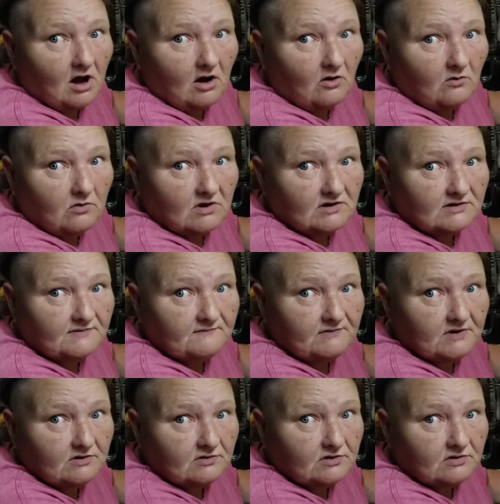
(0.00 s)
Always
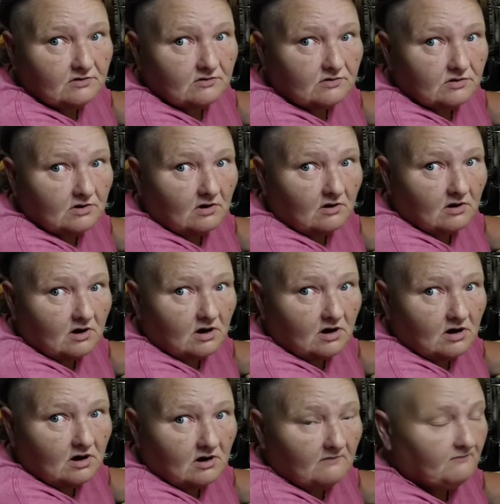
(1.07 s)
fill your jar
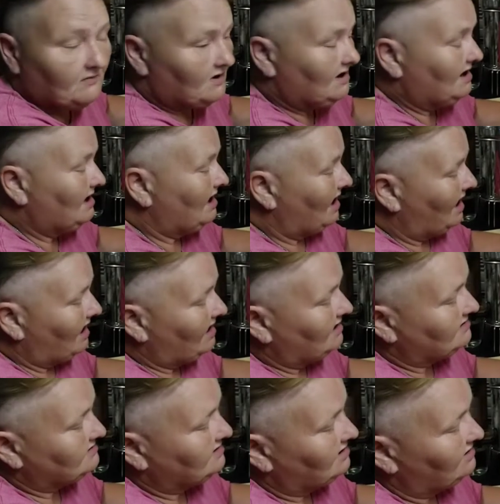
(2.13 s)
up
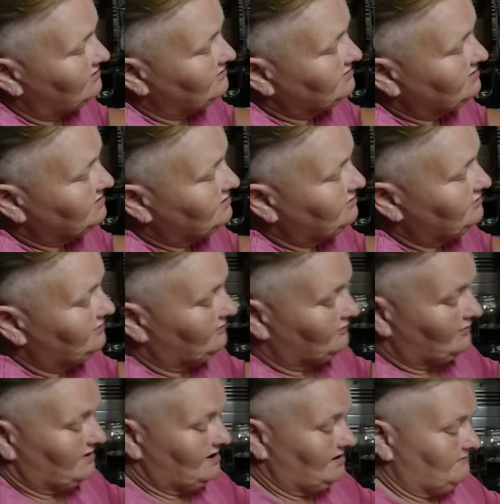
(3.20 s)
as close to the
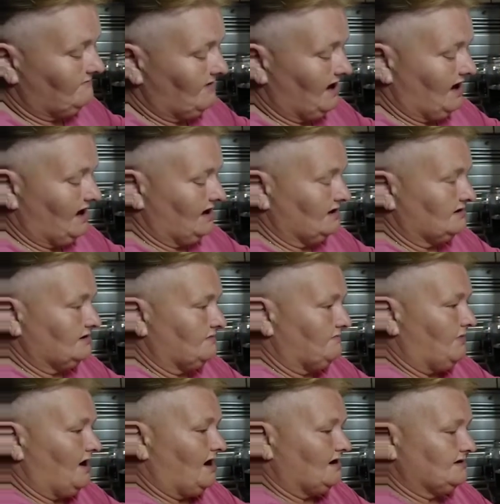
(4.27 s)
rim as
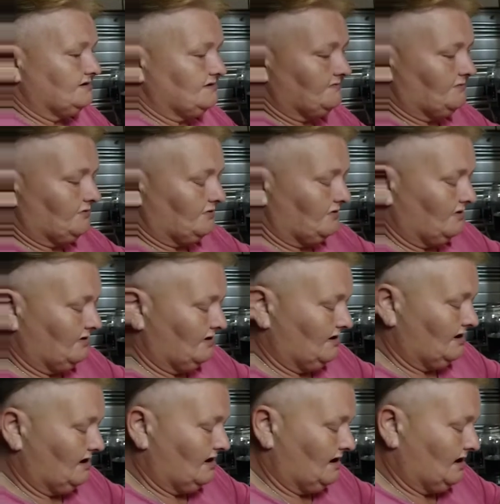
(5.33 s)
possible
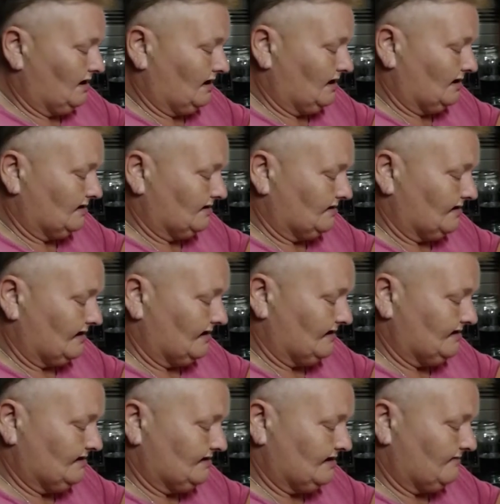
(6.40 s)
because the
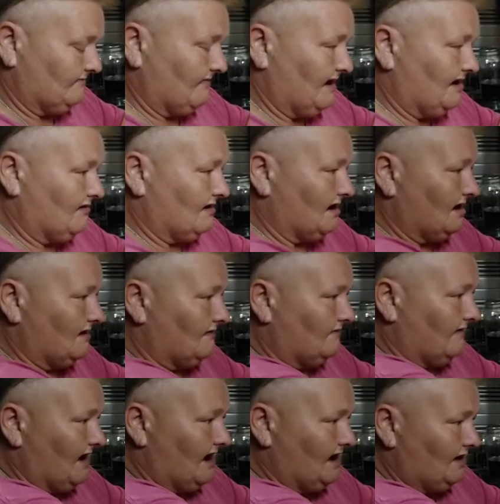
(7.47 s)
least amount of
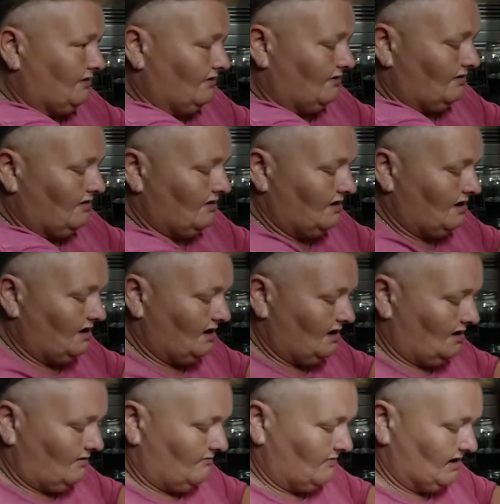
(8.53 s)
air
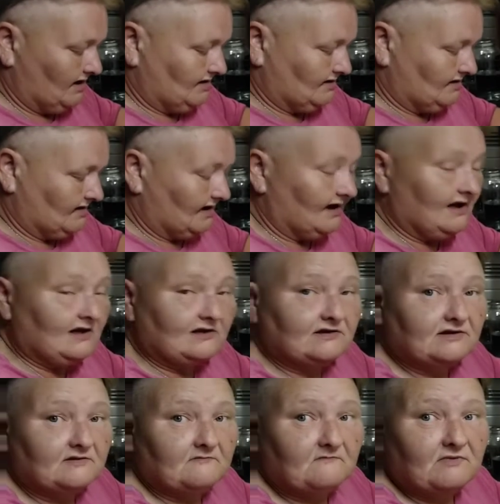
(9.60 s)
means the less,
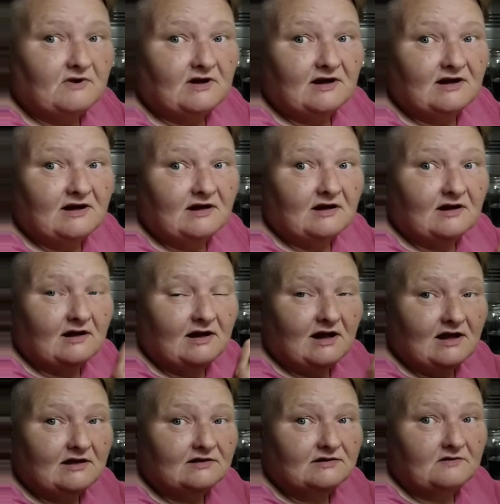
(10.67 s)

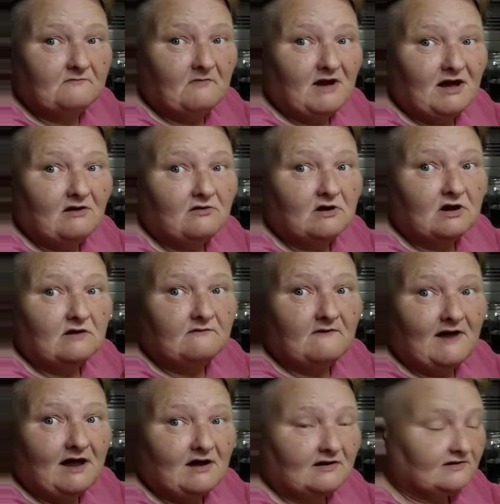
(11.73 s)
less amount of
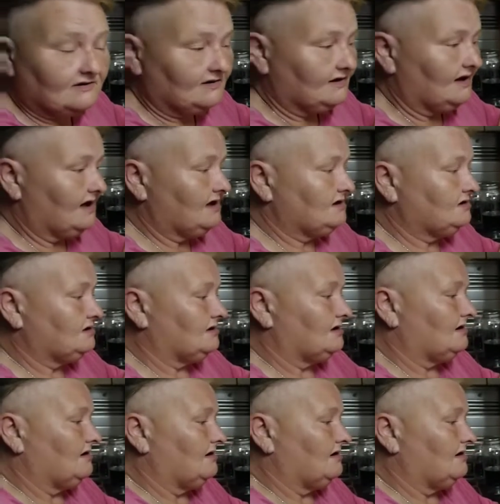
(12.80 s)
oxidation.